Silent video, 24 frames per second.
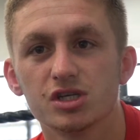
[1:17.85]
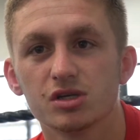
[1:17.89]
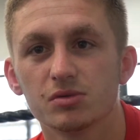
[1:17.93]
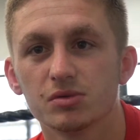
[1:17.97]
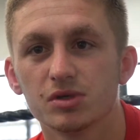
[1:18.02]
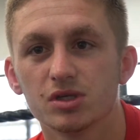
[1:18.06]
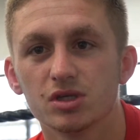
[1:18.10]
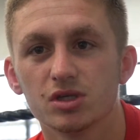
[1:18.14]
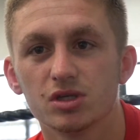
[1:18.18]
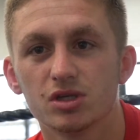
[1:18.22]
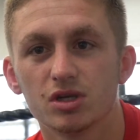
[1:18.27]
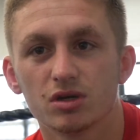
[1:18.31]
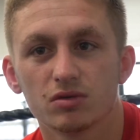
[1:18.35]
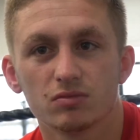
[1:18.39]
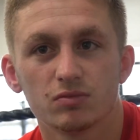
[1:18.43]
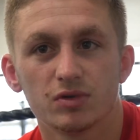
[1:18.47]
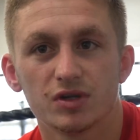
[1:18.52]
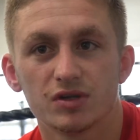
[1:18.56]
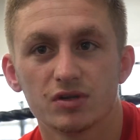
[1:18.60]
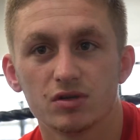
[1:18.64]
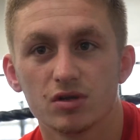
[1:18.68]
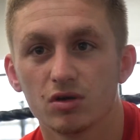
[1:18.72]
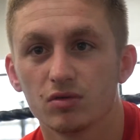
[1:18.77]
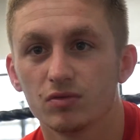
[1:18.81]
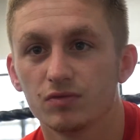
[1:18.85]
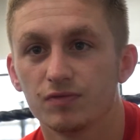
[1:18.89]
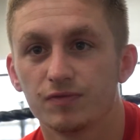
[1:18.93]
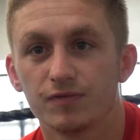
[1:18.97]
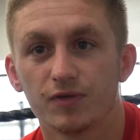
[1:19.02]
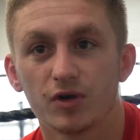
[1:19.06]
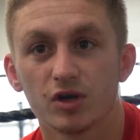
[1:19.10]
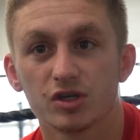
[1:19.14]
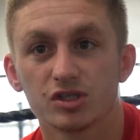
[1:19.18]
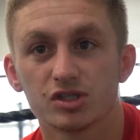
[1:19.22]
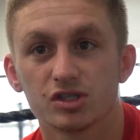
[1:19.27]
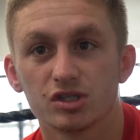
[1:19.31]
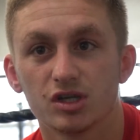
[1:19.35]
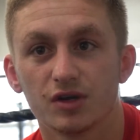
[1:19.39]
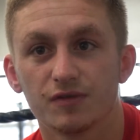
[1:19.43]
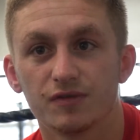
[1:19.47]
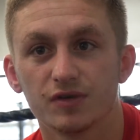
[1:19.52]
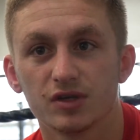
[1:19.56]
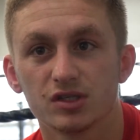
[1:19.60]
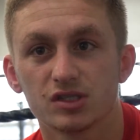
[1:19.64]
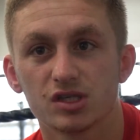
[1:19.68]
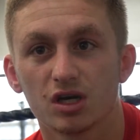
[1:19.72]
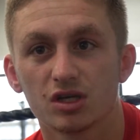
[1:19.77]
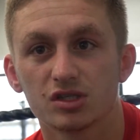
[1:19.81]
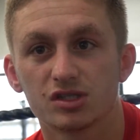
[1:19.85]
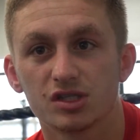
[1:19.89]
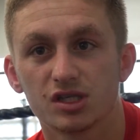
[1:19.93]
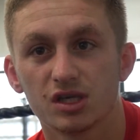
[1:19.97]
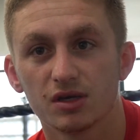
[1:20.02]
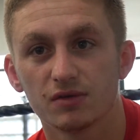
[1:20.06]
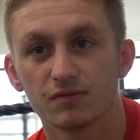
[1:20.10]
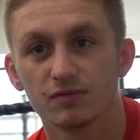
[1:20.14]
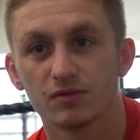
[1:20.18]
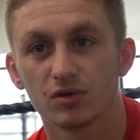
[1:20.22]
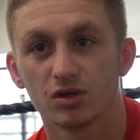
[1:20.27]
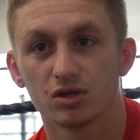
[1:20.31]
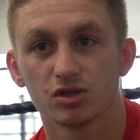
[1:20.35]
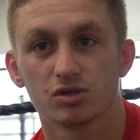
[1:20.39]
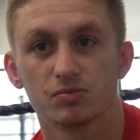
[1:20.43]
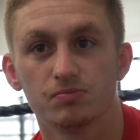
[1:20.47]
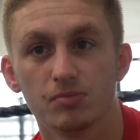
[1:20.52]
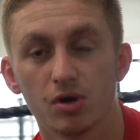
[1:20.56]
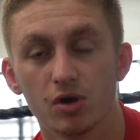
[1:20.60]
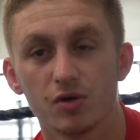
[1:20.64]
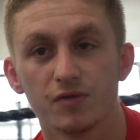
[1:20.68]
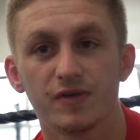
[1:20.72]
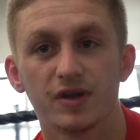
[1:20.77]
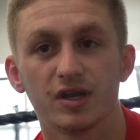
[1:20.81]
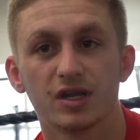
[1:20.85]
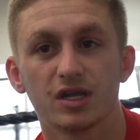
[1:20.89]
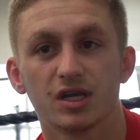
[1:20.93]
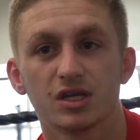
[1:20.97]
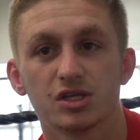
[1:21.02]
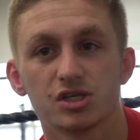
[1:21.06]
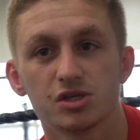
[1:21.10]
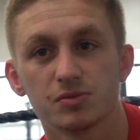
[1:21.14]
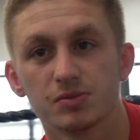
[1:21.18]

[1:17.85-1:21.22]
Do you know what I mean? With no fights or nothing, it's hard to get like motivated again.